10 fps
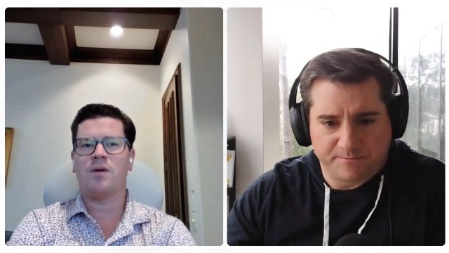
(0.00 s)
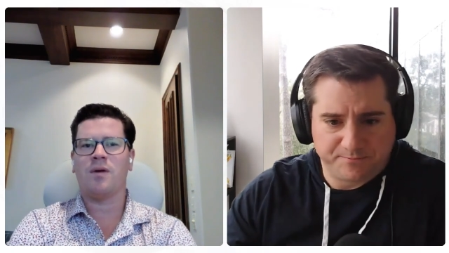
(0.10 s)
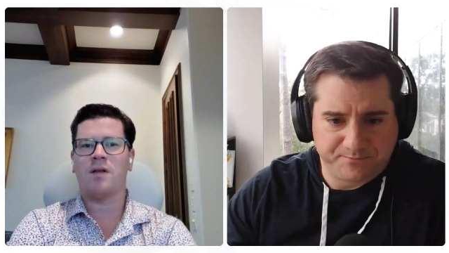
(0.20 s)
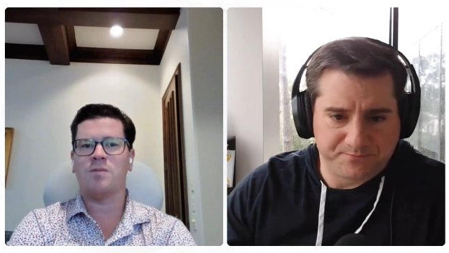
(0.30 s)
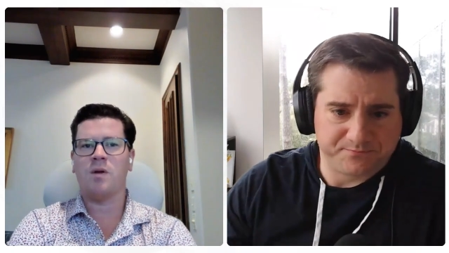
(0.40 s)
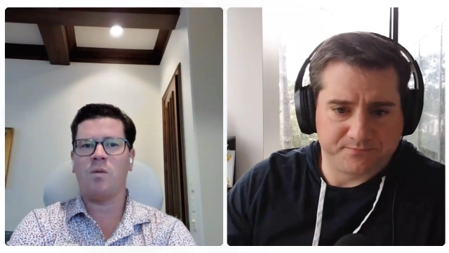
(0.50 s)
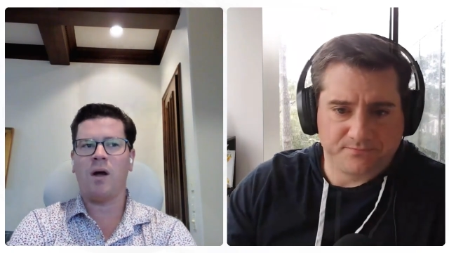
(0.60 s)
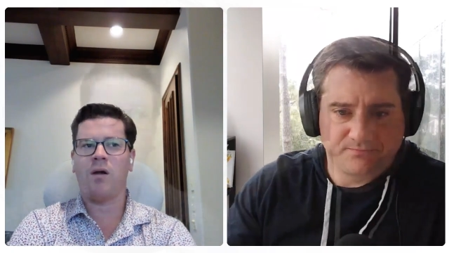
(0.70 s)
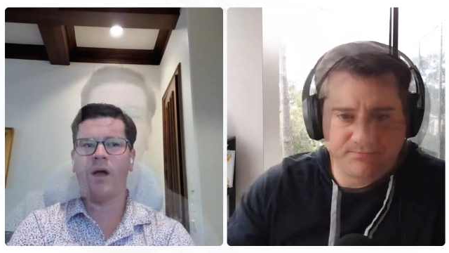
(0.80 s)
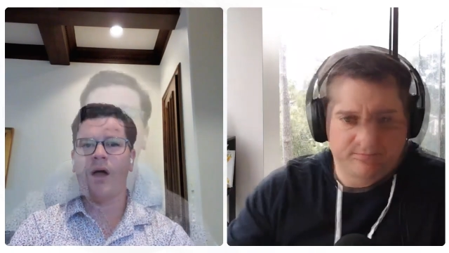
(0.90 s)
Speaker 1: been around? It's been a
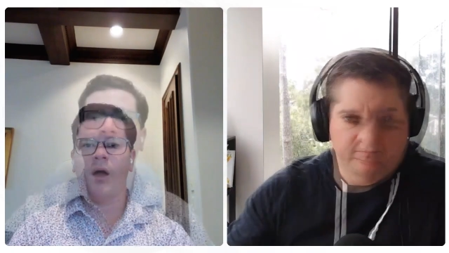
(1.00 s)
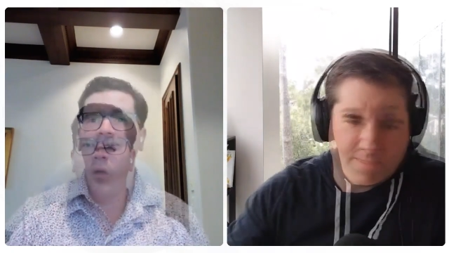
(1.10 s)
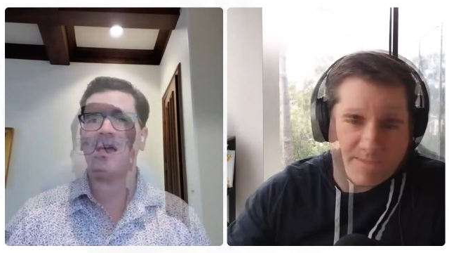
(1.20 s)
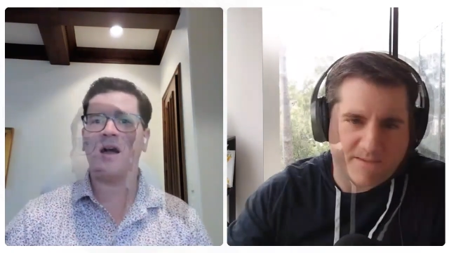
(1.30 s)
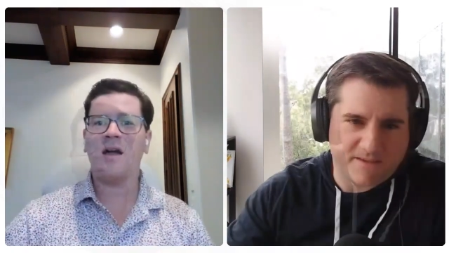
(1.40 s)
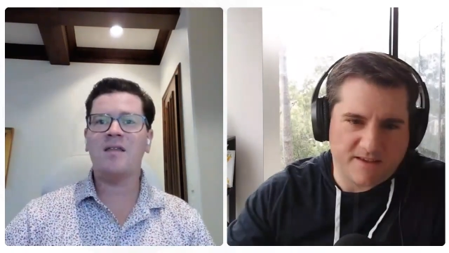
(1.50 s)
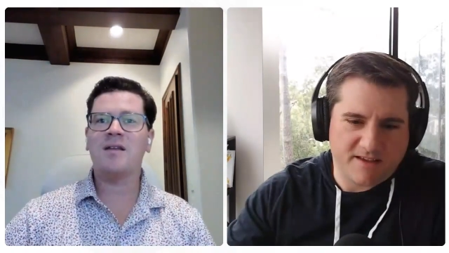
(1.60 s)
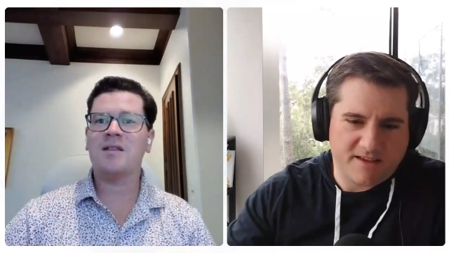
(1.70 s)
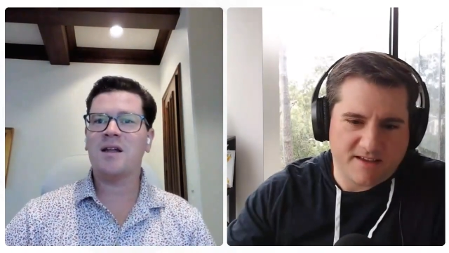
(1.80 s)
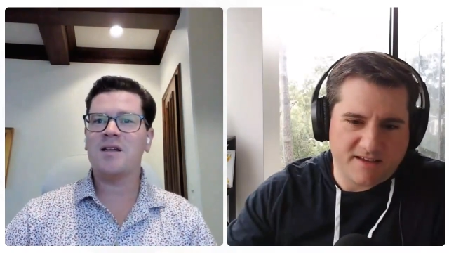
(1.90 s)
while. Now, AI, I
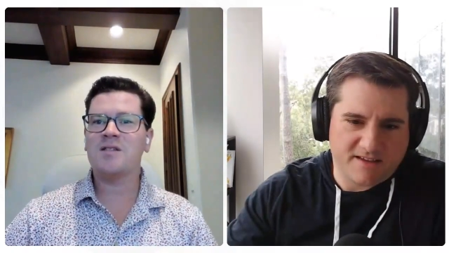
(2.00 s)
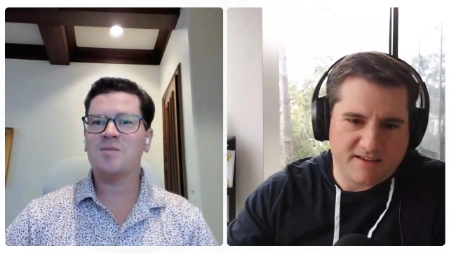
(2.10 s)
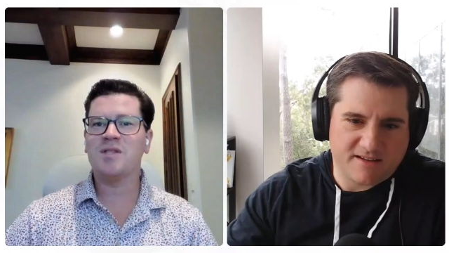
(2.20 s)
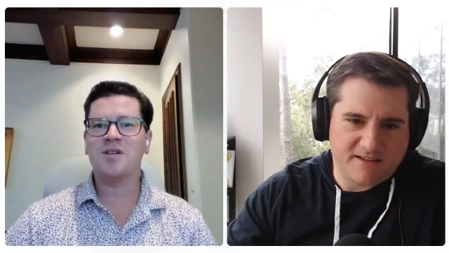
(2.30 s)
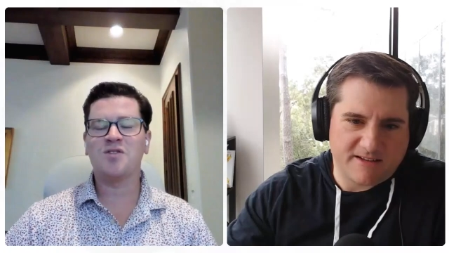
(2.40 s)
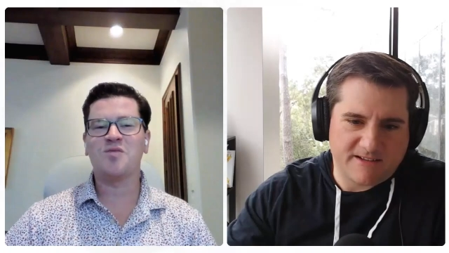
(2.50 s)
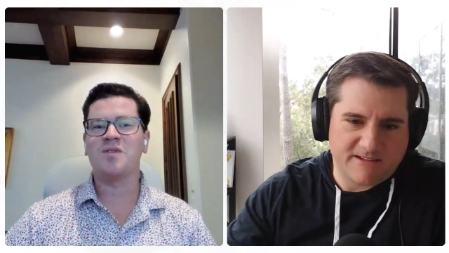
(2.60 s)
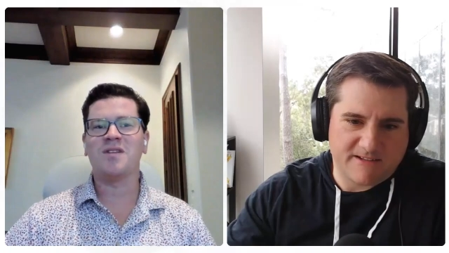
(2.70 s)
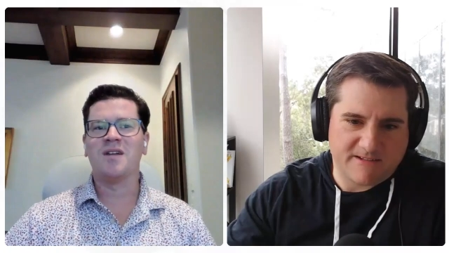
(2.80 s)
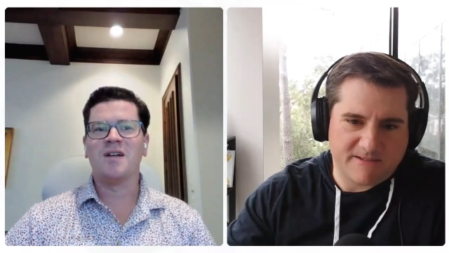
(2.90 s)
think that has some potential,
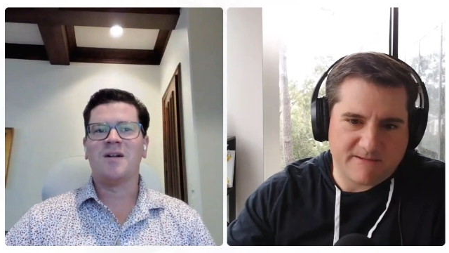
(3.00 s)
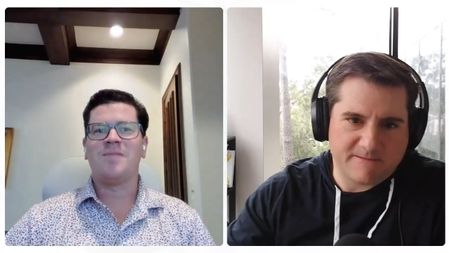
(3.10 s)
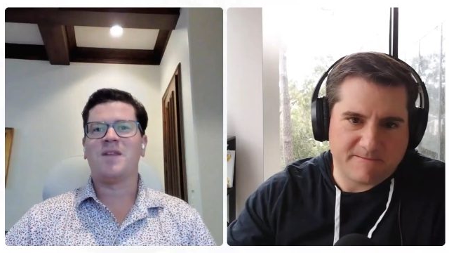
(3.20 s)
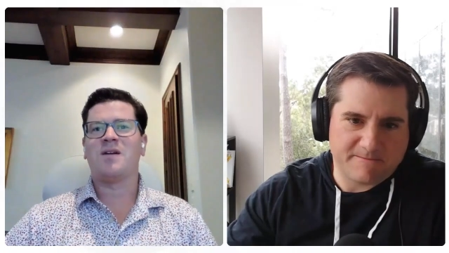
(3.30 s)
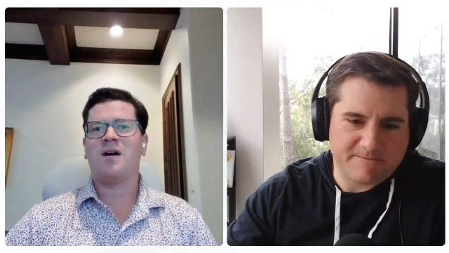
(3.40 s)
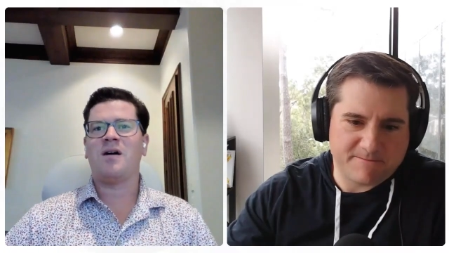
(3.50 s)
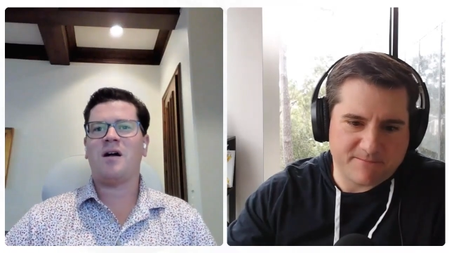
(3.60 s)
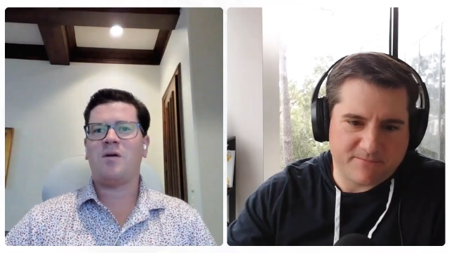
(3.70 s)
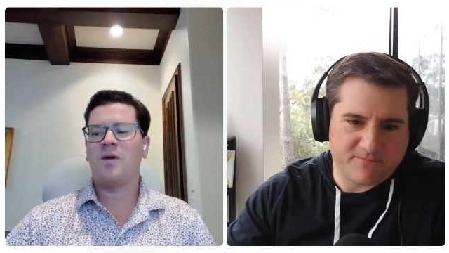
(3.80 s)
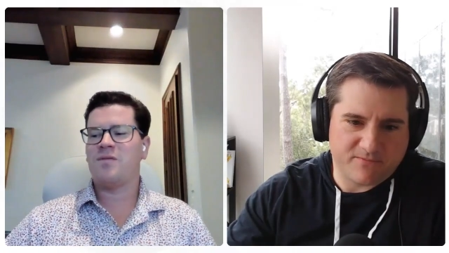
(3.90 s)
but you know,
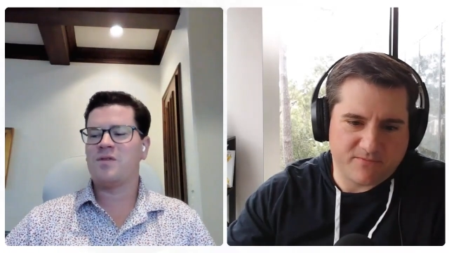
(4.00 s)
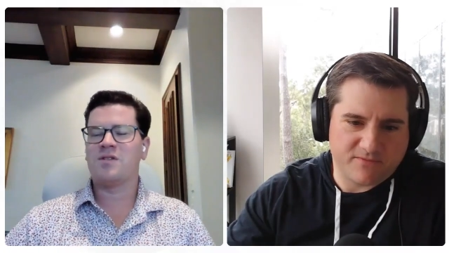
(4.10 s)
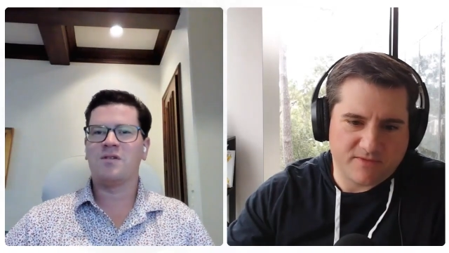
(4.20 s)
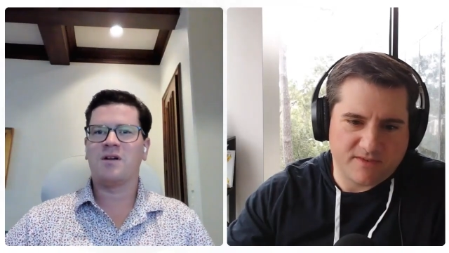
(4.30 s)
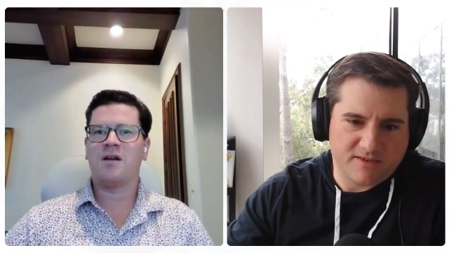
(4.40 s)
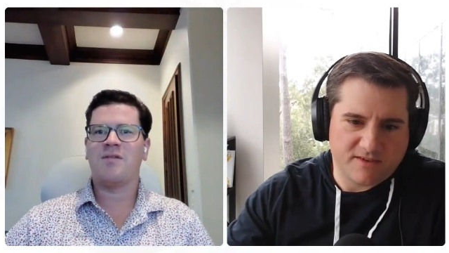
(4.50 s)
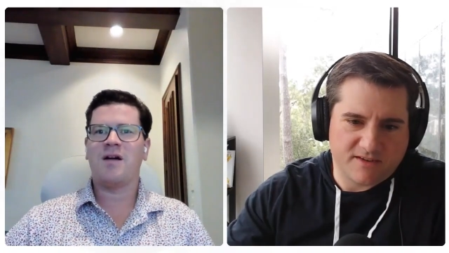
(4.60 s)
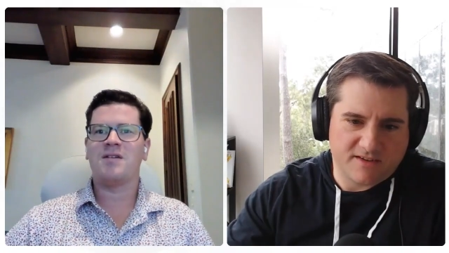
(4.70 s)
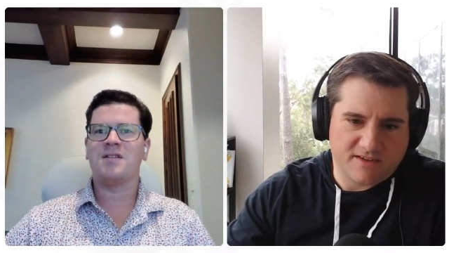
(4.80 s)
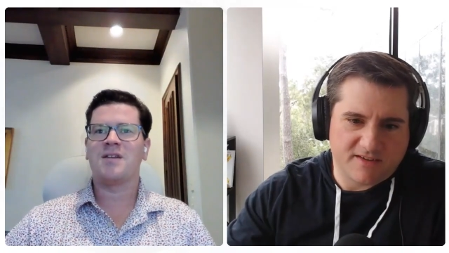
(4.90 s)
I'll wait for Silicon
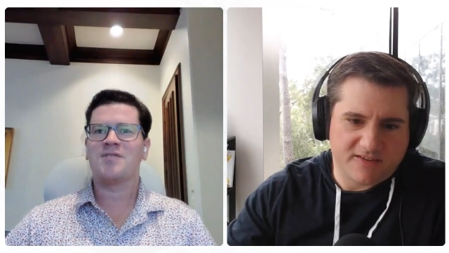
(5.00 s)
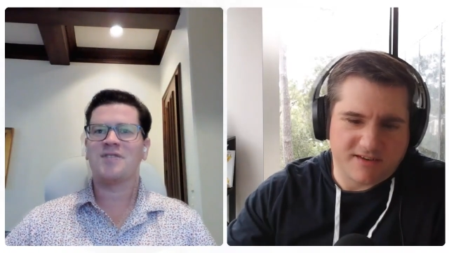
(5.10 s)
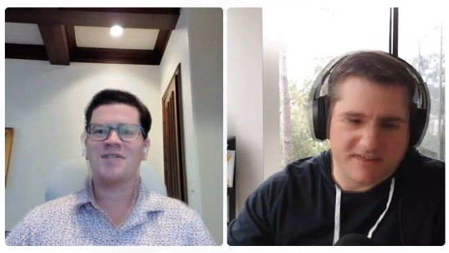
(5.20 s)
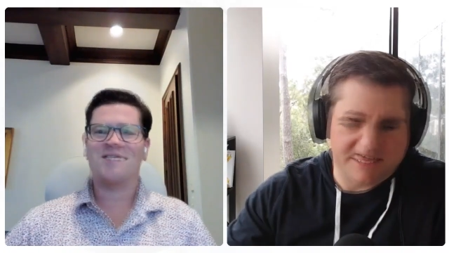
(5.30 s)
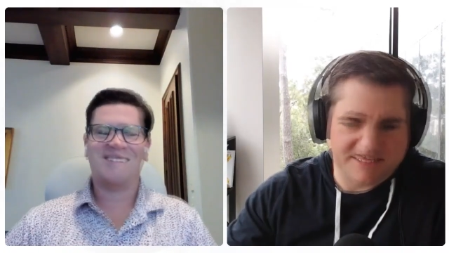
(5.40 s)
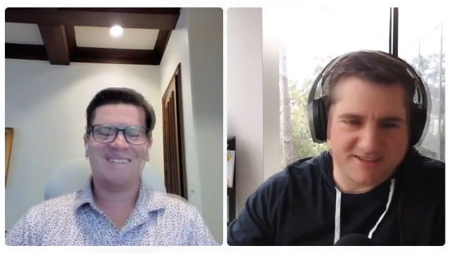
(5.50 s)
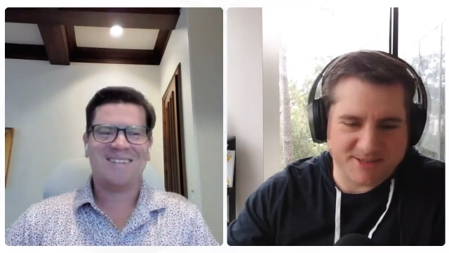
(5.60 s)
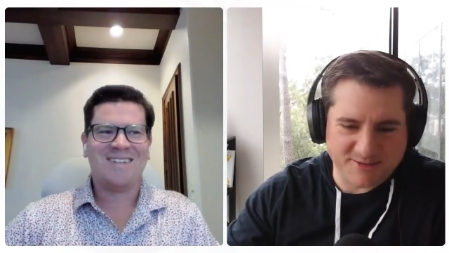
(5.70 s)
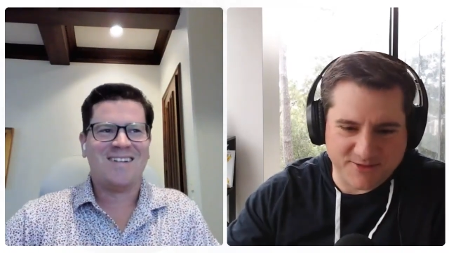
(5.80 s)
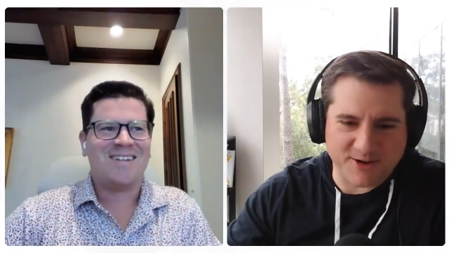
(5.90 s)
Valley's next trick.
Speaker 2: You
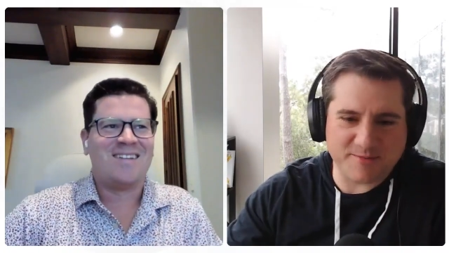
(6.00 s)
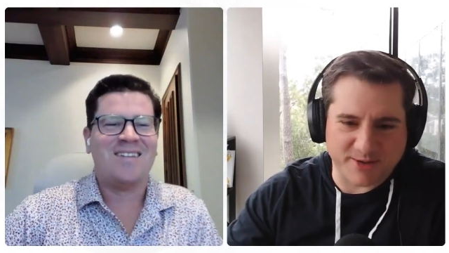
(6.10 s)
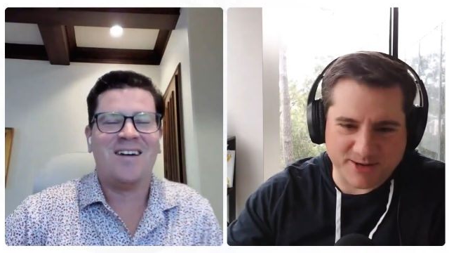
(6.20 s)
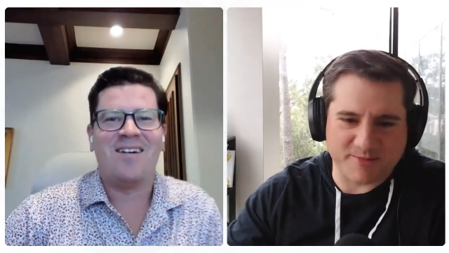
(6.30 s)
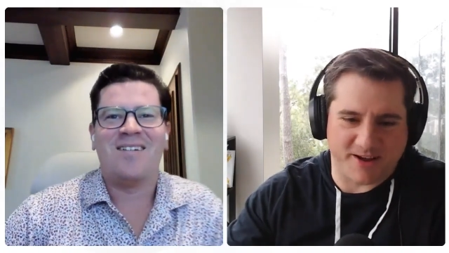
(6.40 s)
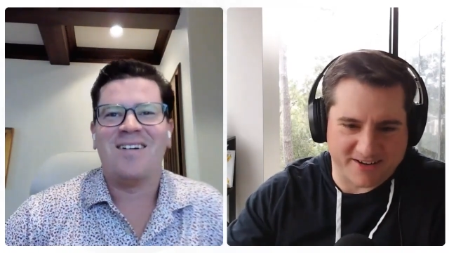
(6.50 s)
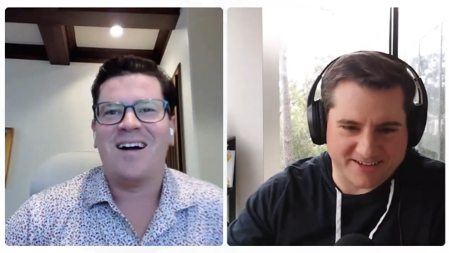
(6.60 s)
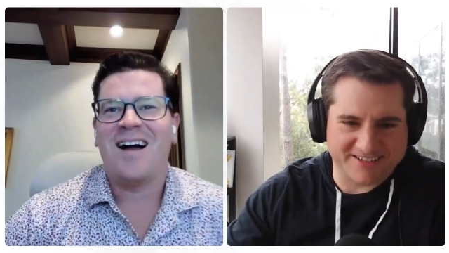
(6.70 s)
sound very bitter no, about it.